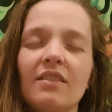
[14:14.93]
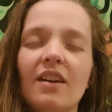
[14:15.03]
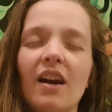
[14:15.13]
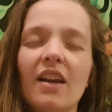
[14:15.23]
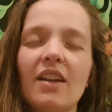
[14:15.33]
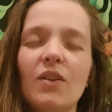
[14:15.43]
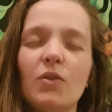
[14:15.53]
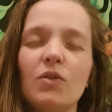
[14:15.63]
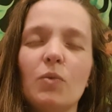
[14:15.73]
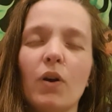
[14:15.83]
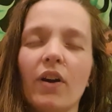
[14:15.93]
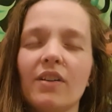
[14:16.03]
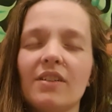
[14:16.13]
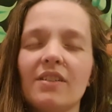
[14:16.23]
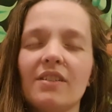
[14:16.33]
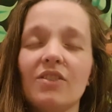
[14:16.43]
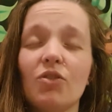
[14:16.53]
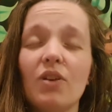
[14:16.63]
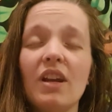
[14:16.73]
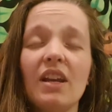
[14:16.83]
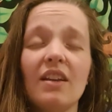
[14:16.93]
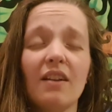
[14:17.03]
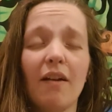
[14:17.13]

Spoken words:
Guiding you towards a tree.